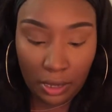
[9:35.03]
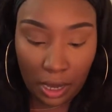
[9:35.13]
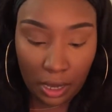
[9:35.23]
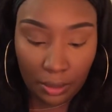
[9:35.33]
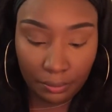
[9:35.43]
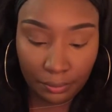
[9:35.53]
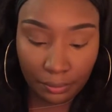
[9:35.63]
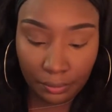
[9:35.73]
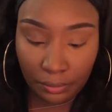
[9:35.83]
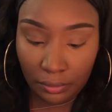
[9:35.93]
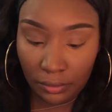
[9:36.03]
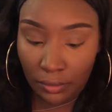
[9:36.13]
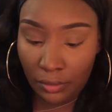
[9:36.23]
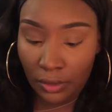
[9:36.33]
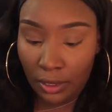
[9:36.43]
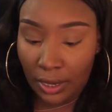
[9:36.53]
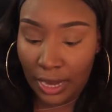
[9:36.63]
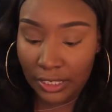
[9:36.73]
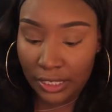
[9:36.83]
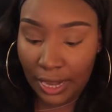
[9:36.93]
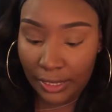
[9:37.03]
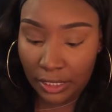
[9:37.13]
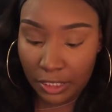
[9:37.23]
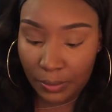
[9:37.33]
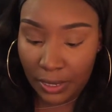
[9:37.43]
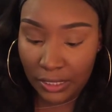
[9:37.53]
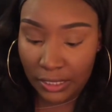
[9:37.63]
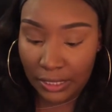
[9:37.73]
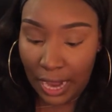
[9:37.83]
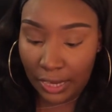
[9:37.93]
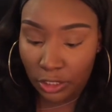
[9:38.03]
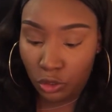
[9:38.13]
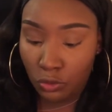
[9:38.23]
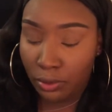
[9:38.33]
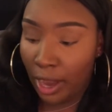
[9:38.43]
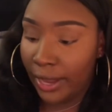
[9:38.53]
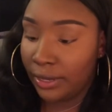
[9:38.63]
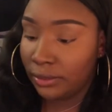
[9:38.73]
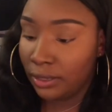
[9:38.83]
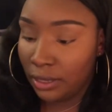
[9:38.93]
and I just like this because it's not too bright.